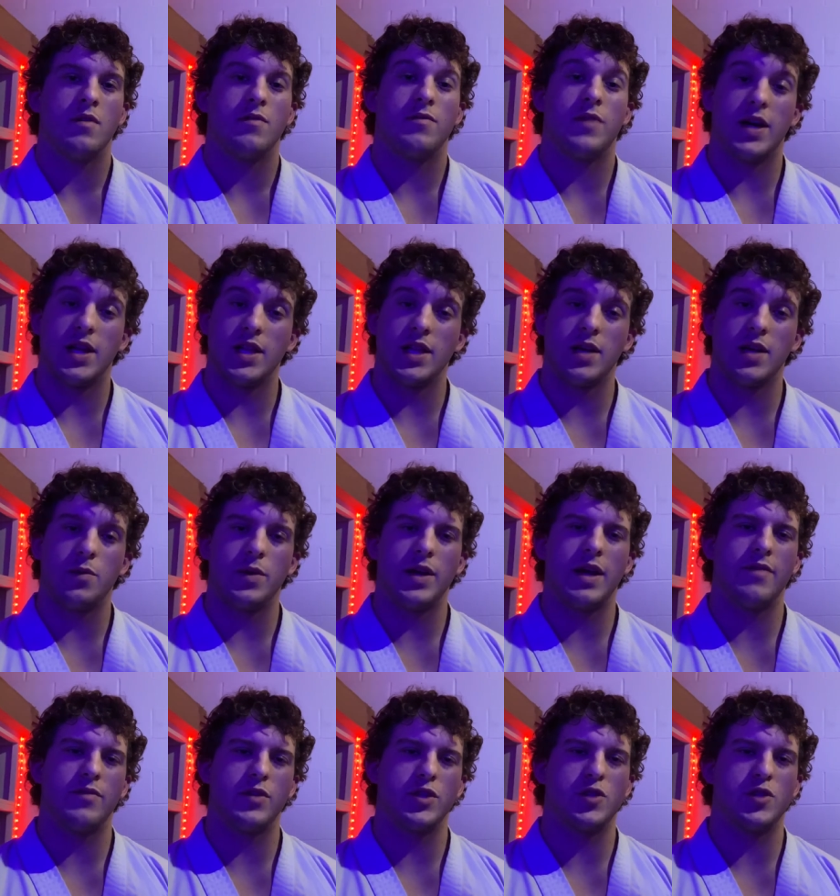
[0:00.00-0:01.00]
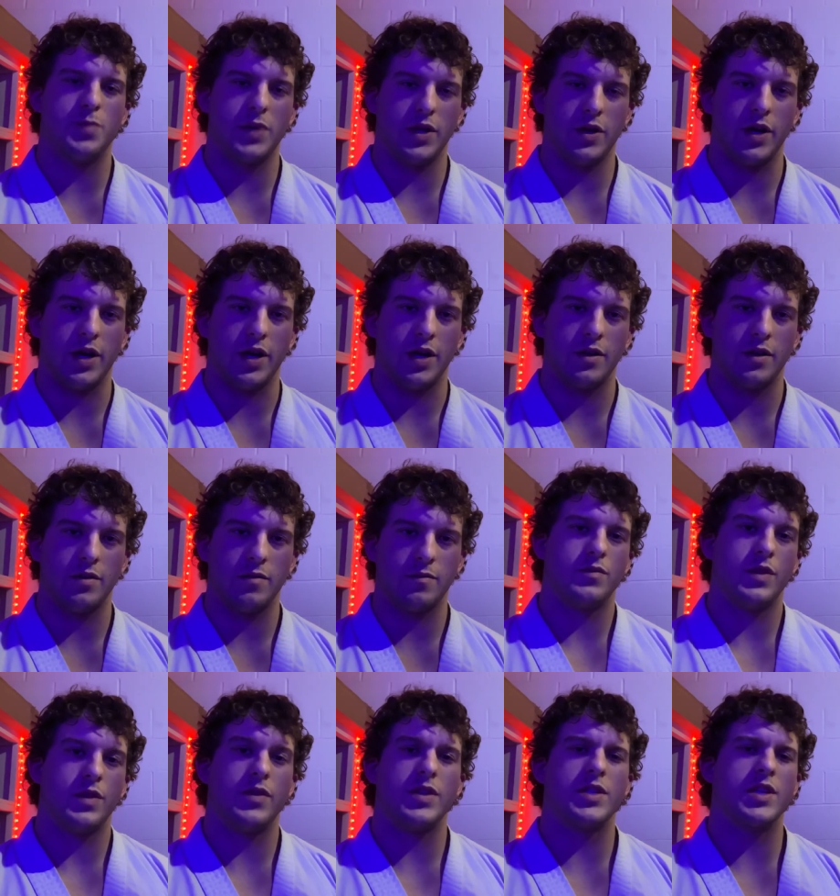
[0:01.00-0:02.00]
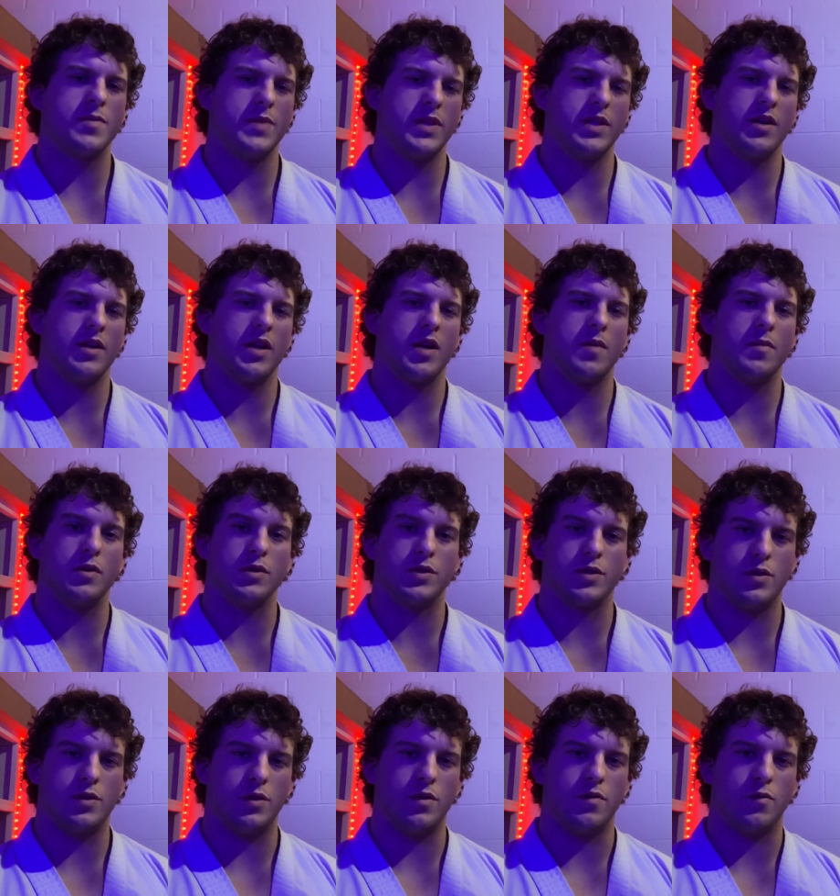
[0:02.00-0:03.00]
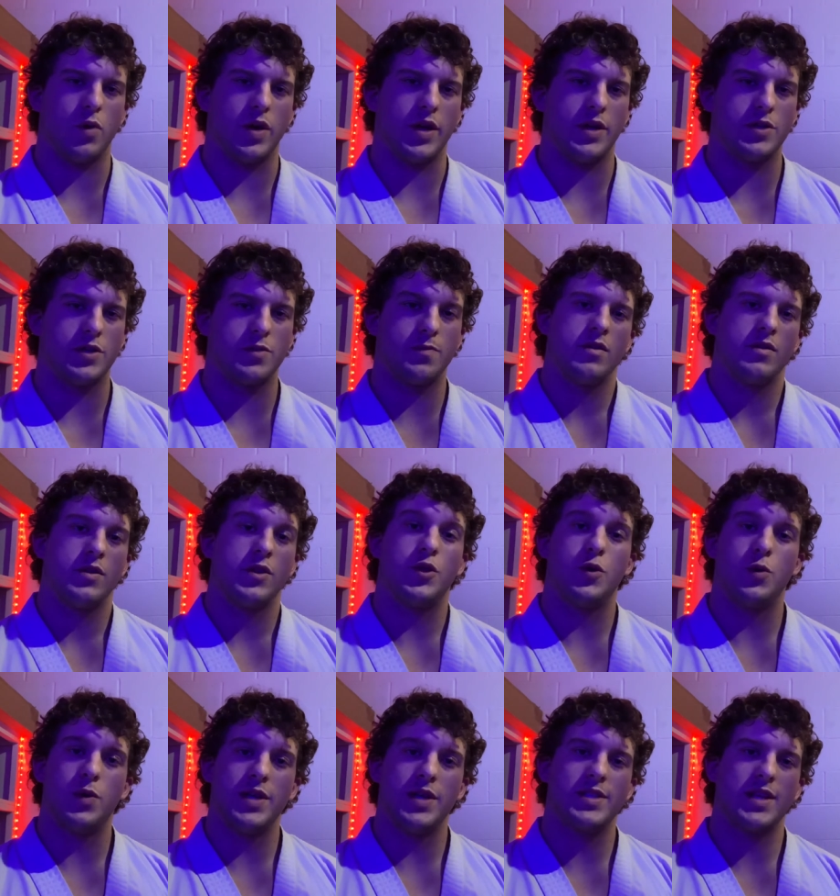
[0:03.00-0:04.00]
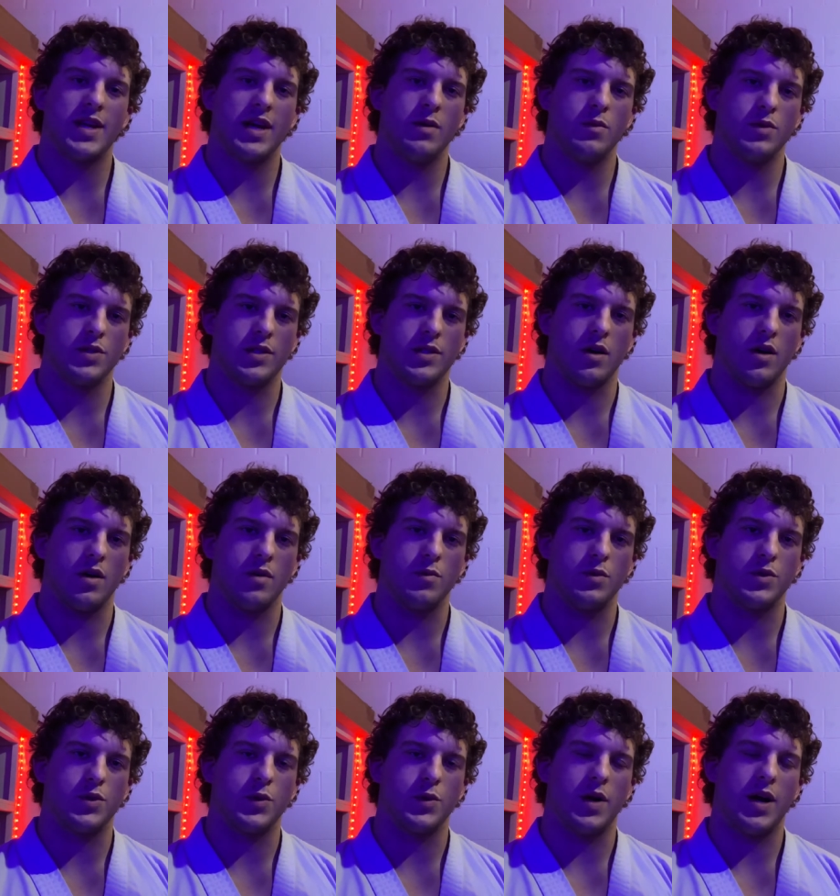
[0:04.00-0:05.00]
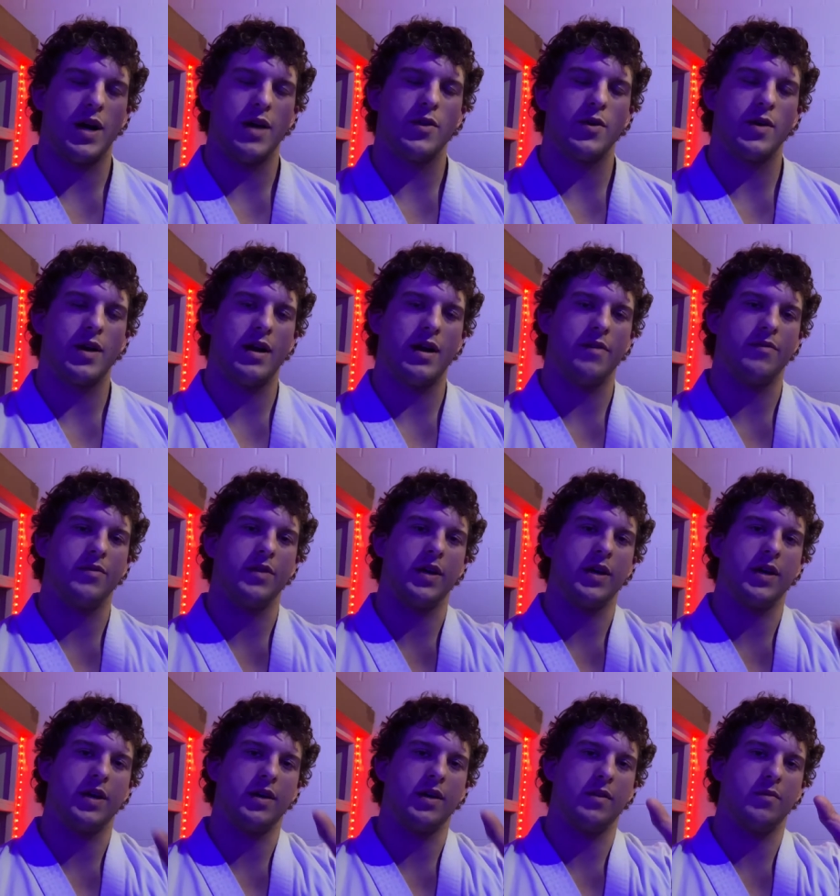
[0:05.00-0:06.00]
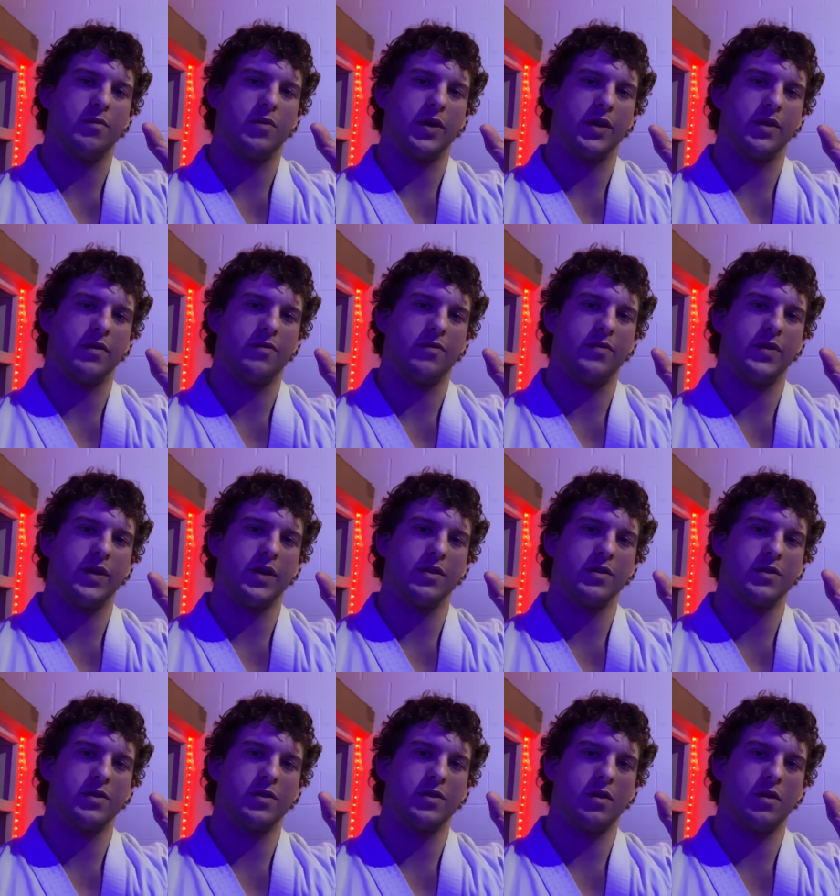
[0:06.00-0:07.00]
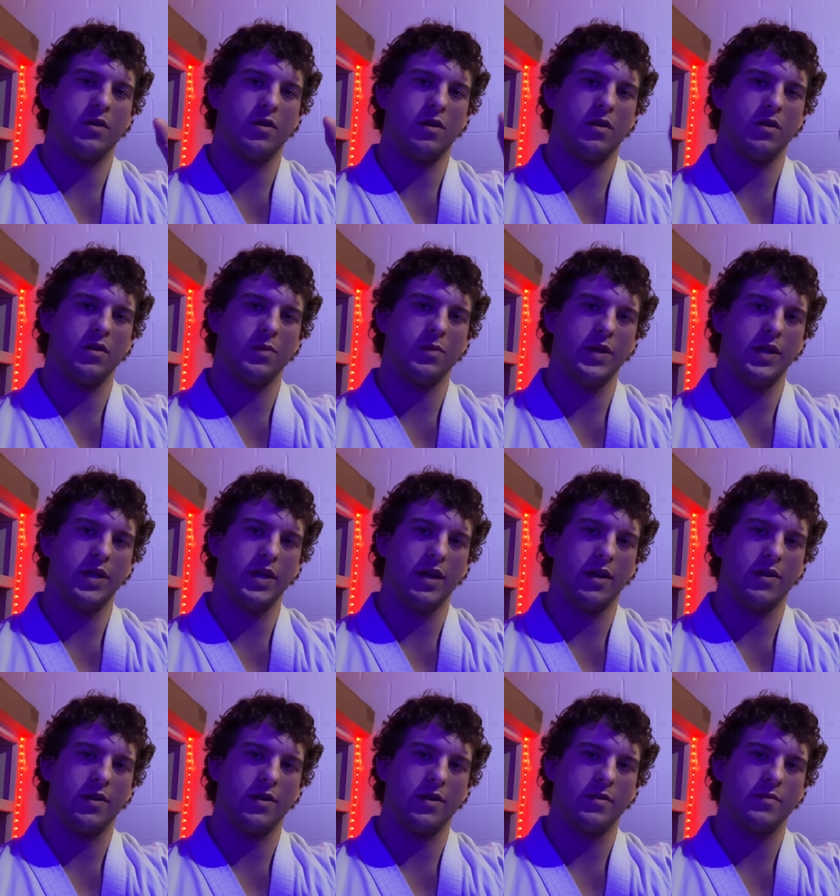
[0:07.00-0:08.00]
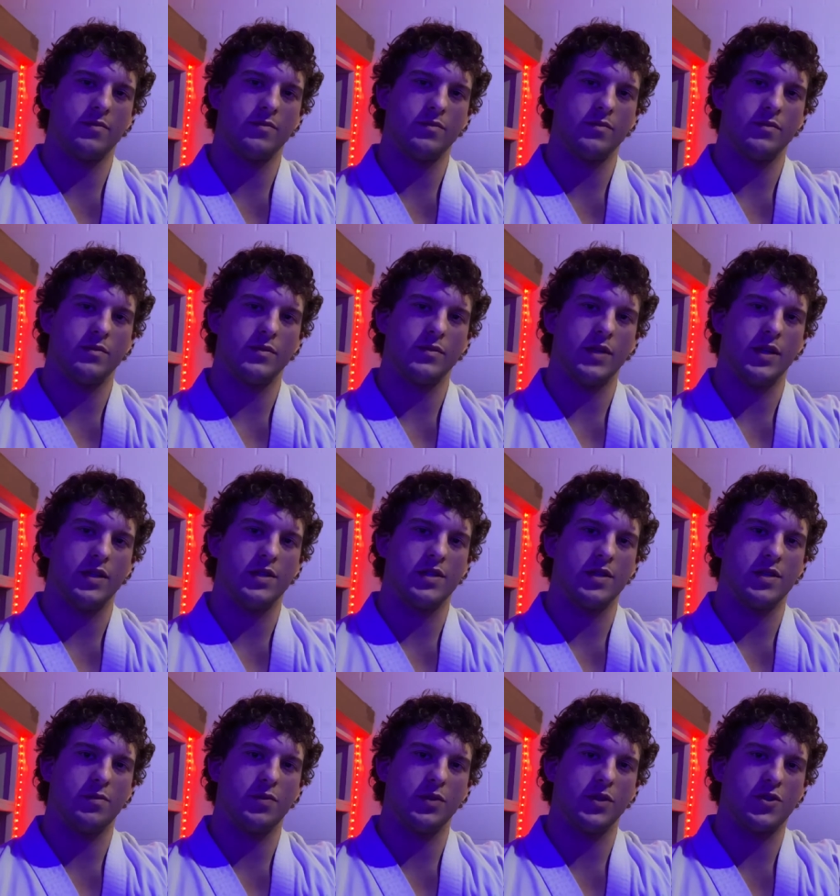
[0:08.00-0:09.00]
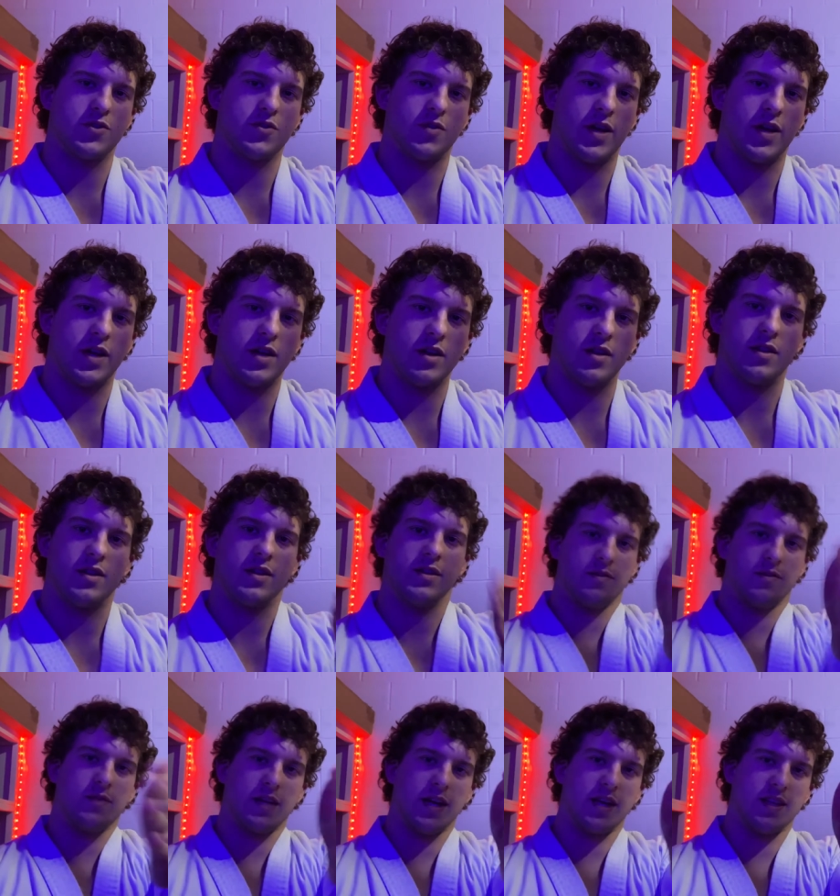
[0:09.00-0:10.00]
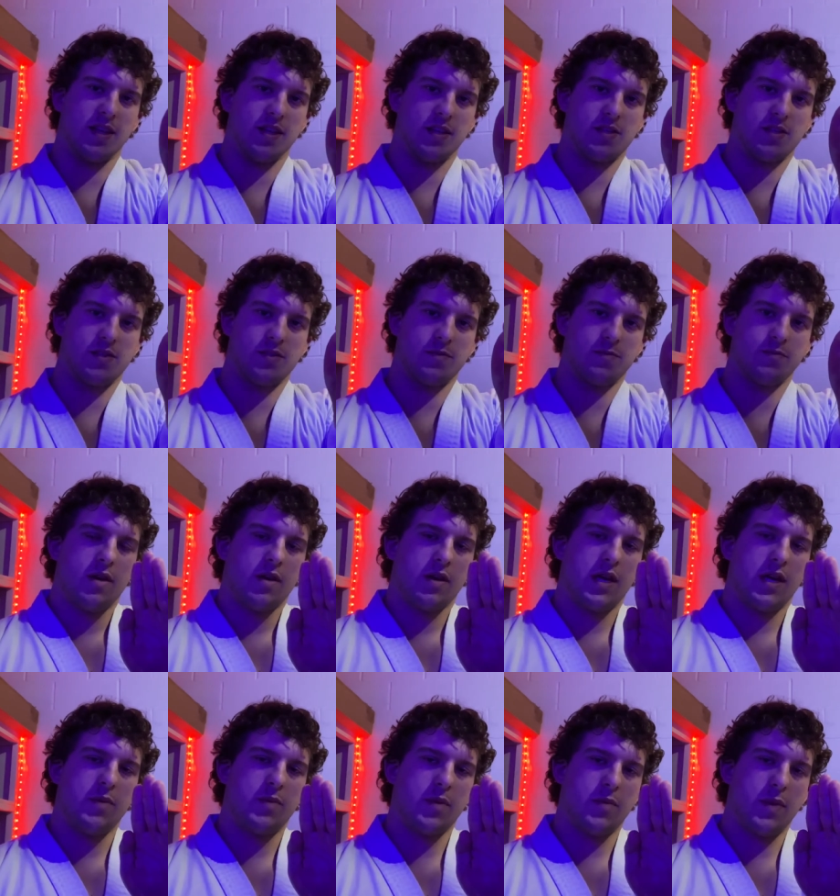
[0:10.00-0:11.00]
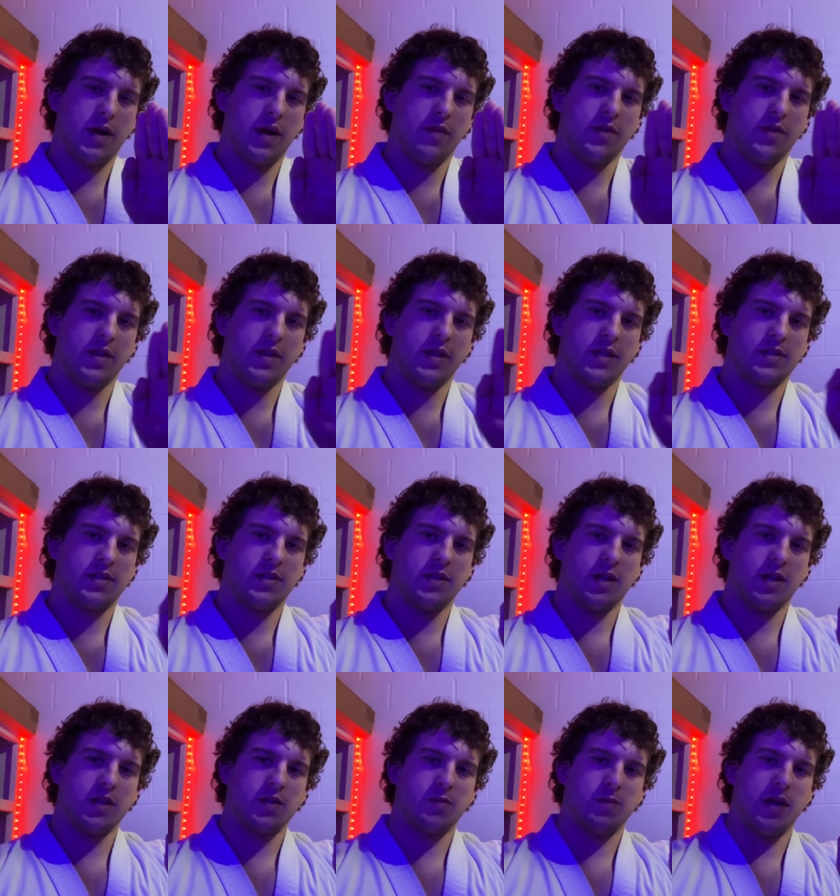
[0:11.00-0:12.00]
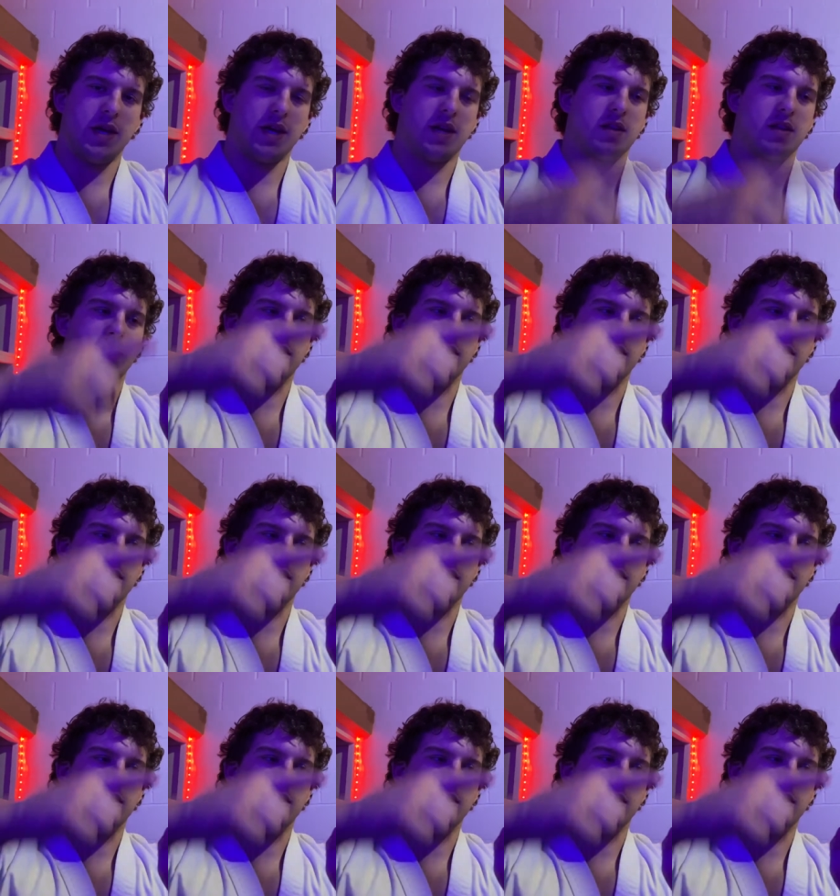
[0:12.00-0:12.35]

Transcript: Finally, we have the spear hand. And this can be done in a multitude of ways. The two ways that I was taught was to either have the hand bring the fingers all the way together and simply strike like this. Keep in mind that this does make